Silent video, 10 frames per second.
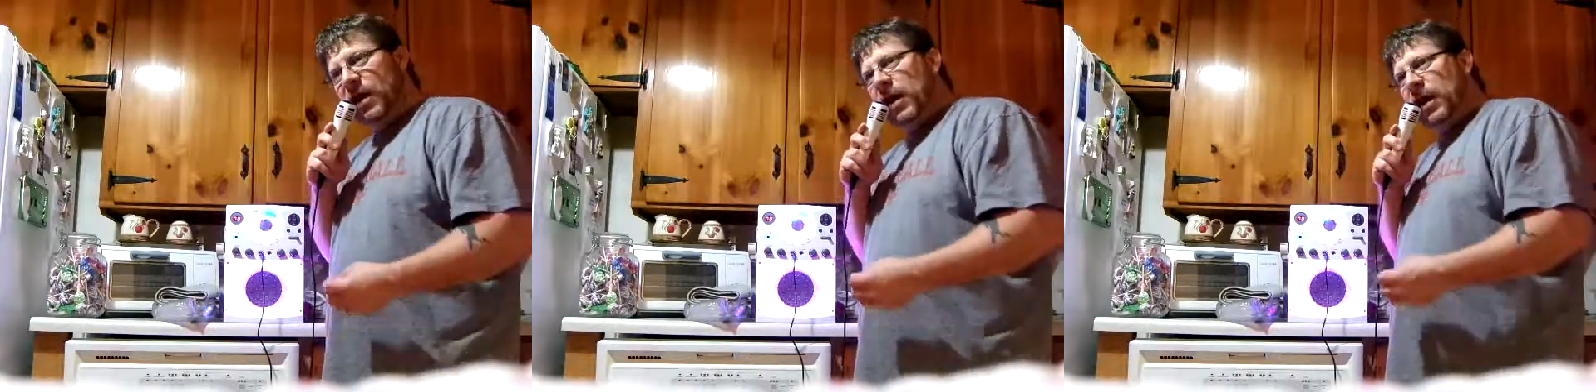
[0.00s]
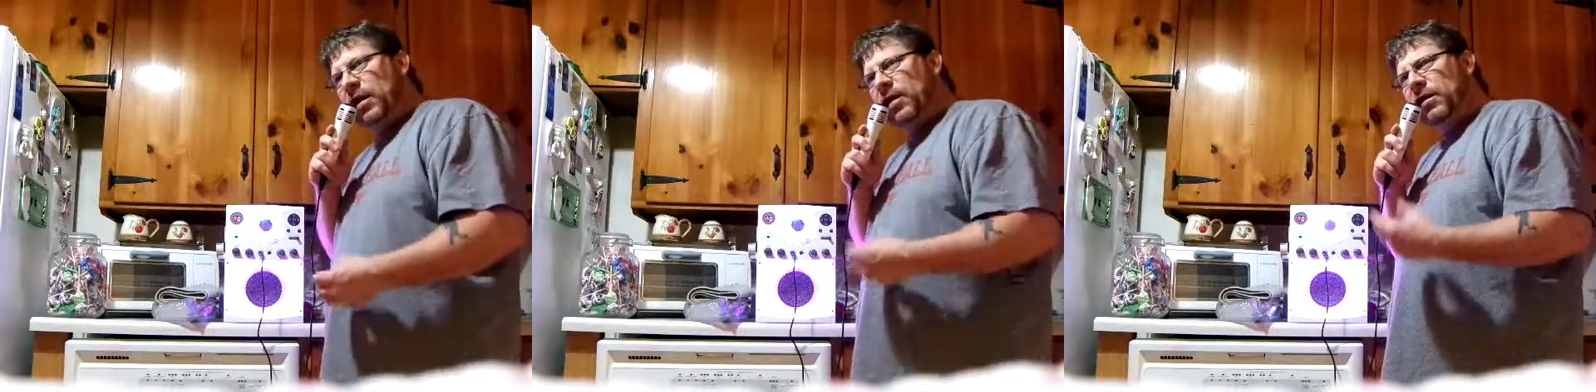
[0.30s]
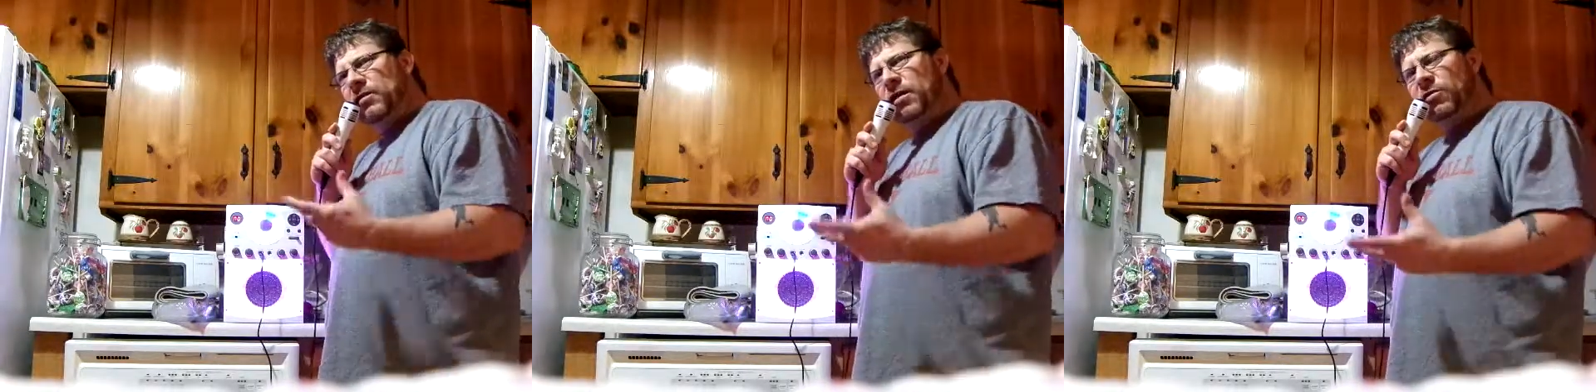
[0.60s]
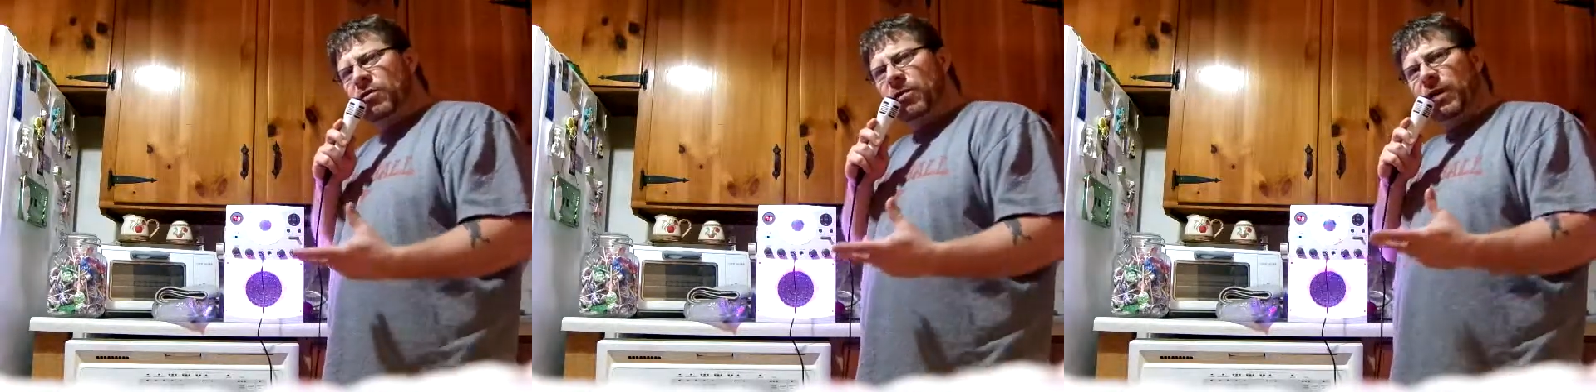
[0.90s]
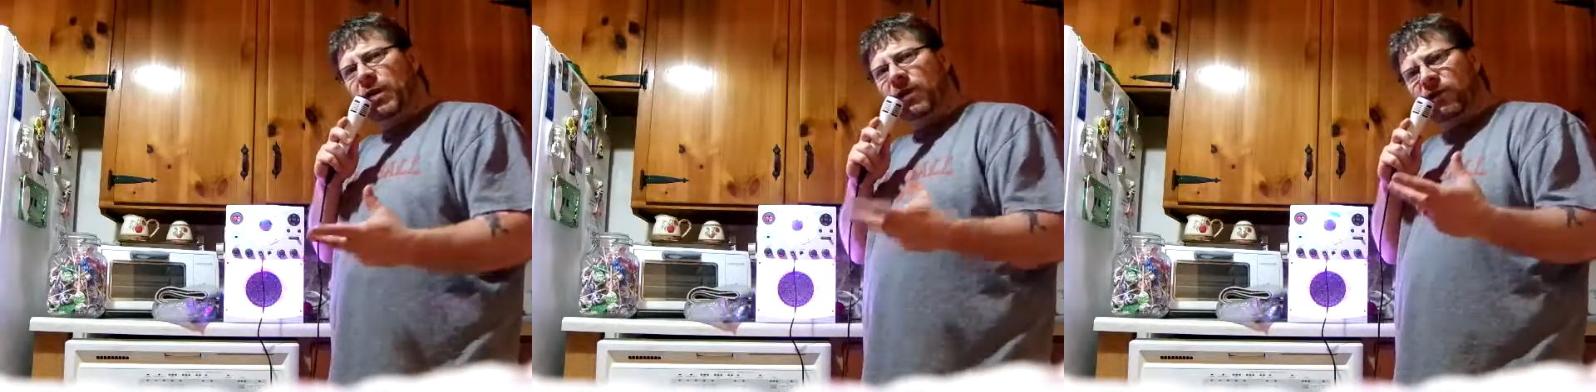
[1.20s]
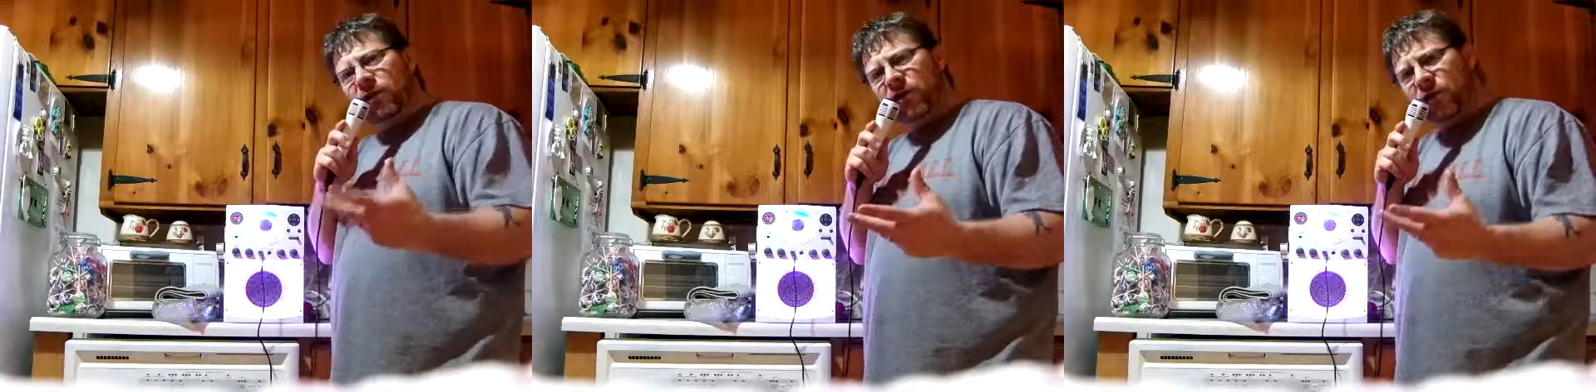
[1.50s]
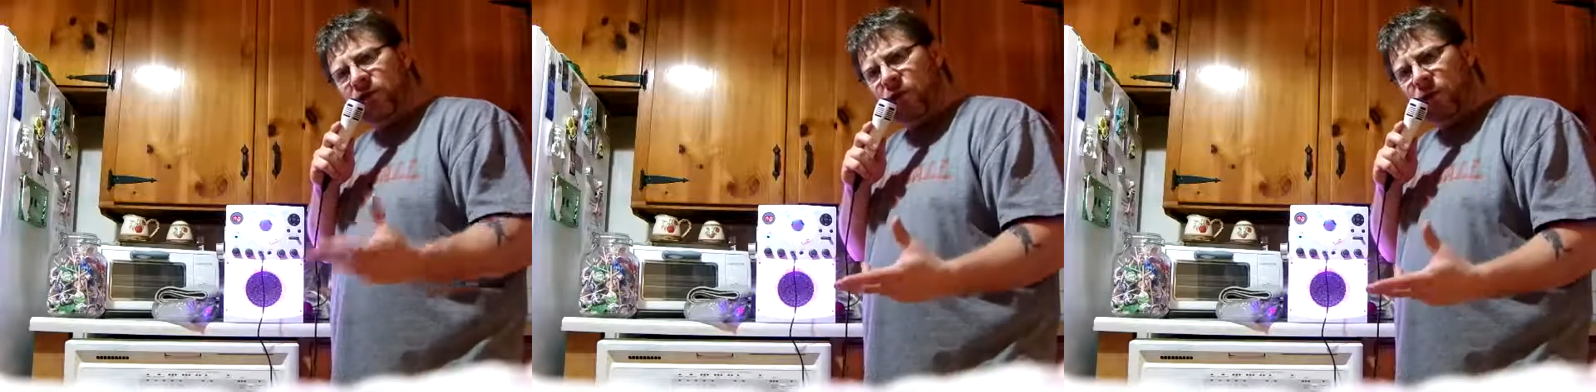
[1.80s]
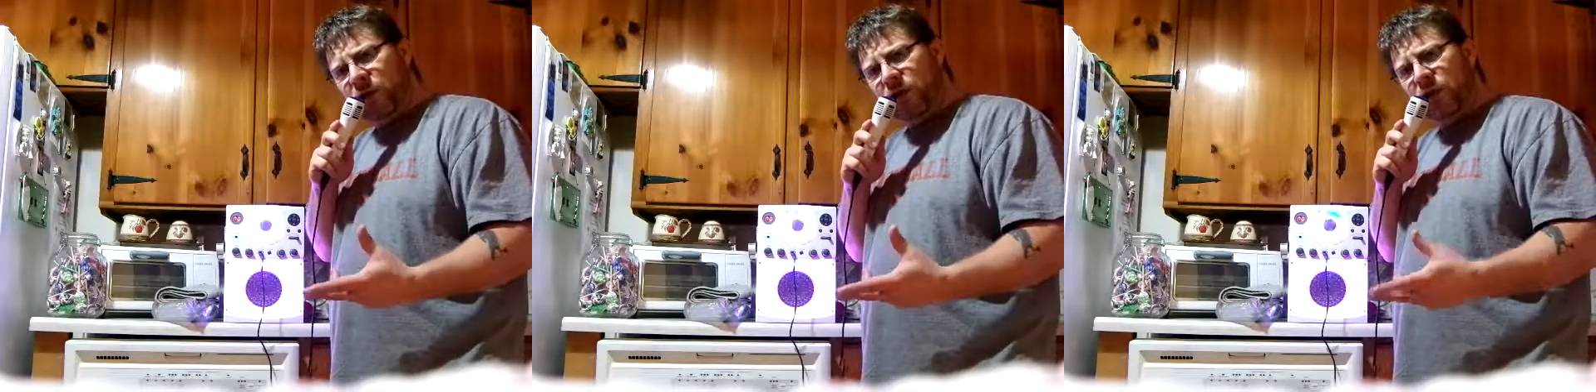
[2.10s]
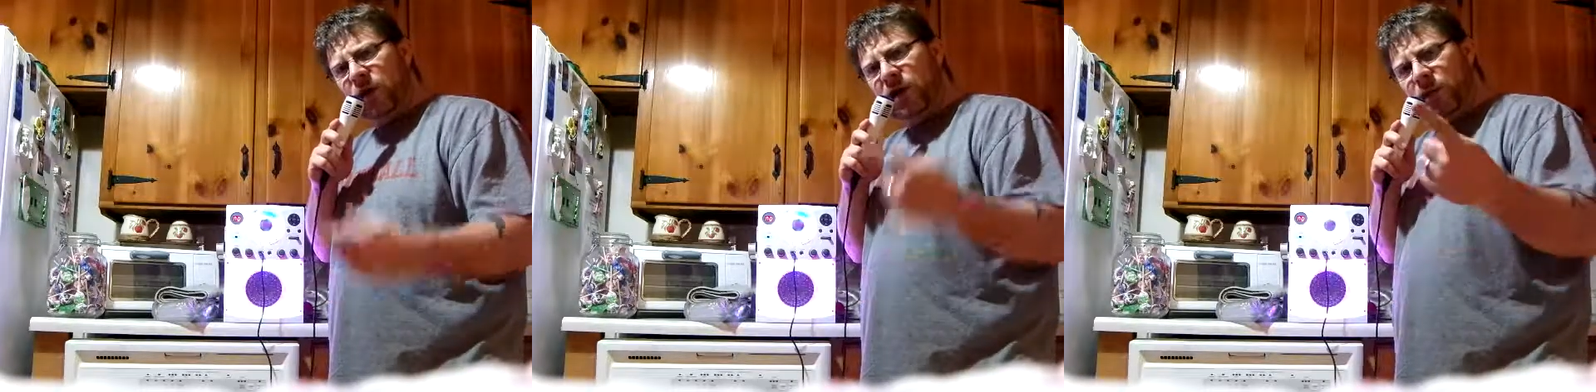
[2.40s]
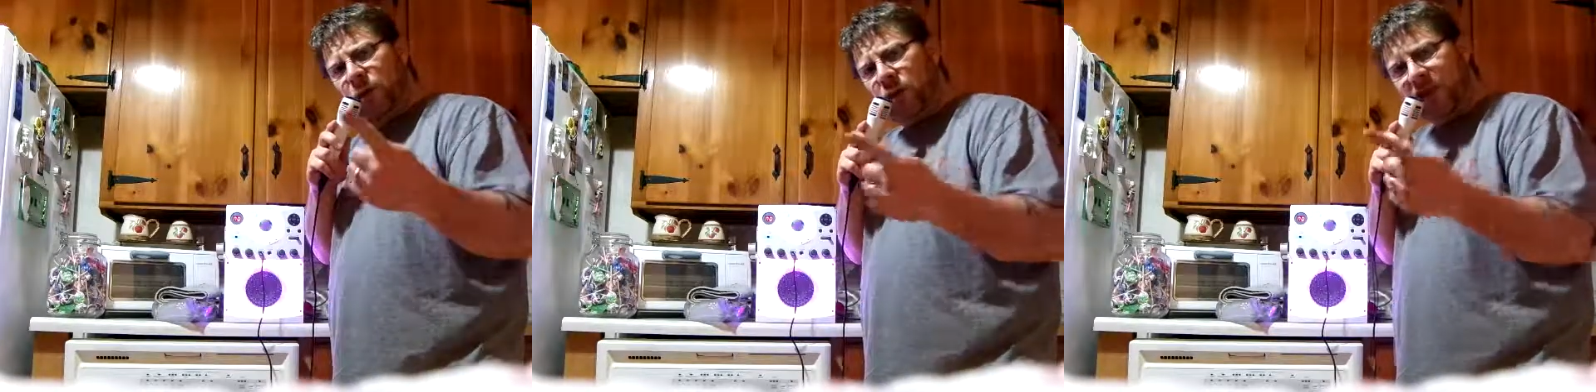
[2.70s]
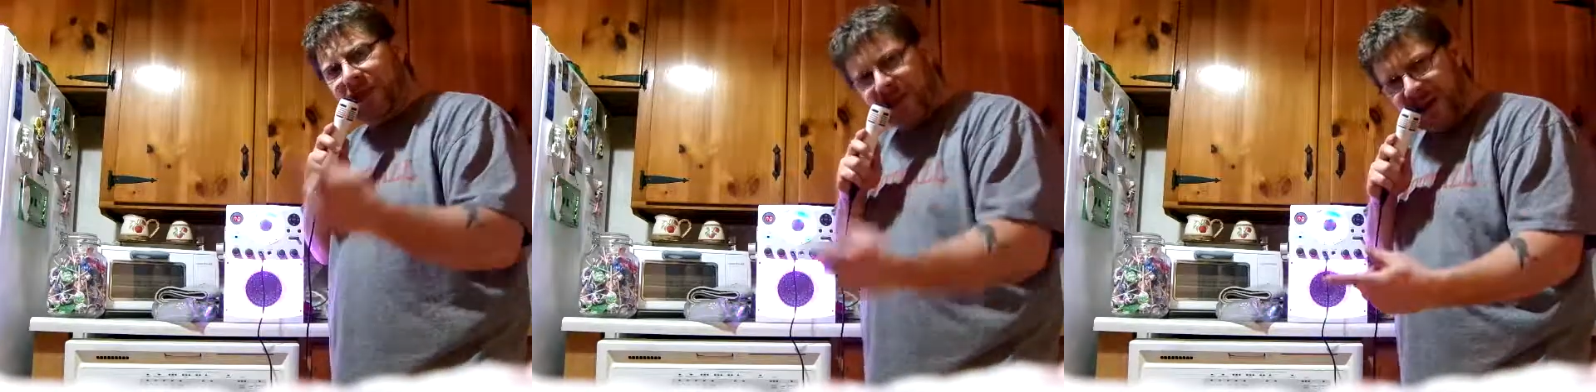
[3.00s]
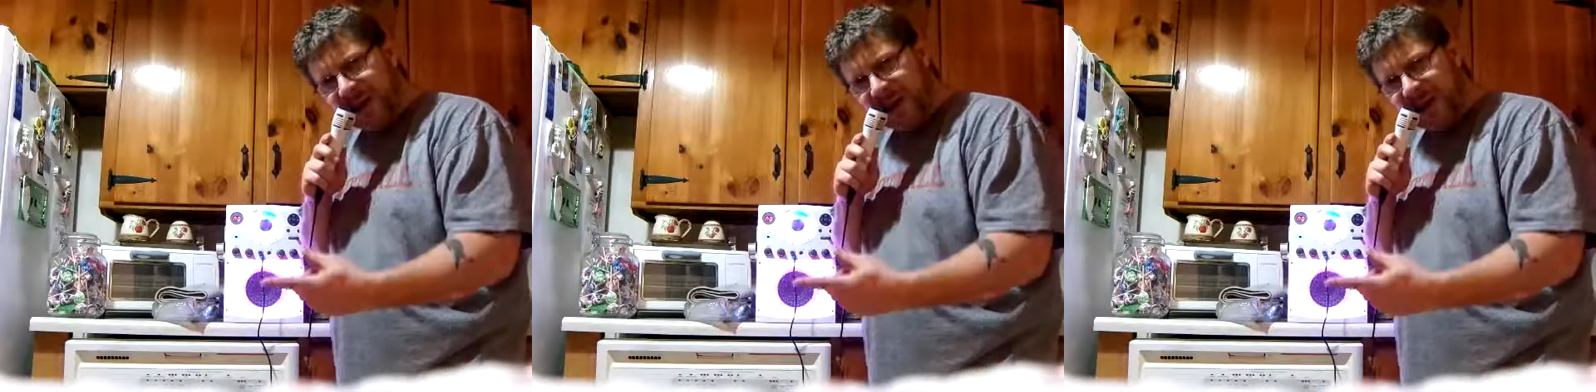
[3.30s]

And it seems to me that the first and foremost number one, think.